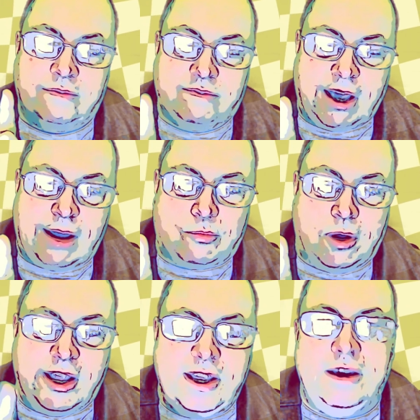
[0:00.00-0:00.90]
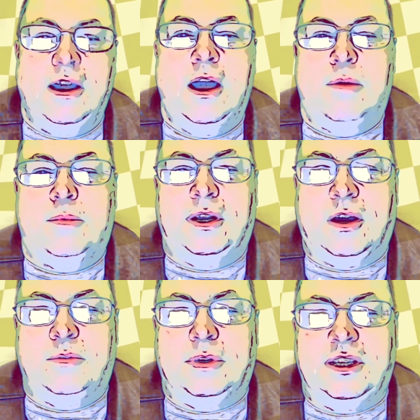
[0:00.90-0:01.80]
That way, when I
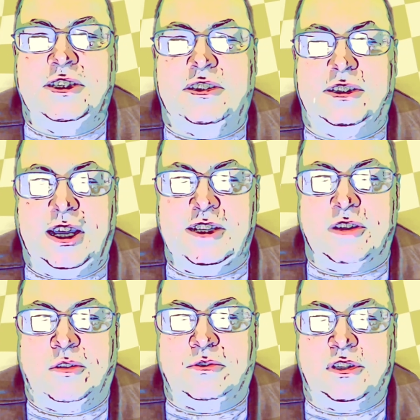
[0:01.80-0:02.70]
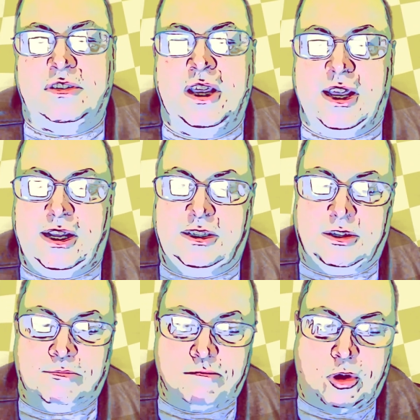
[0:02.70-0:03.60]
release today's answers in
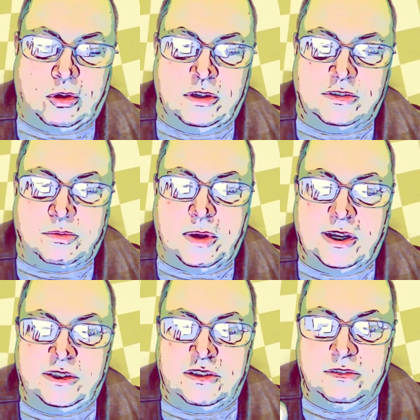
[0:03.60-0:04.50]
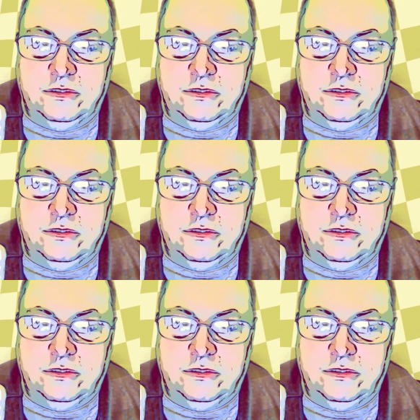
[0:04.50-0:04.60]
tomorrow's quiz,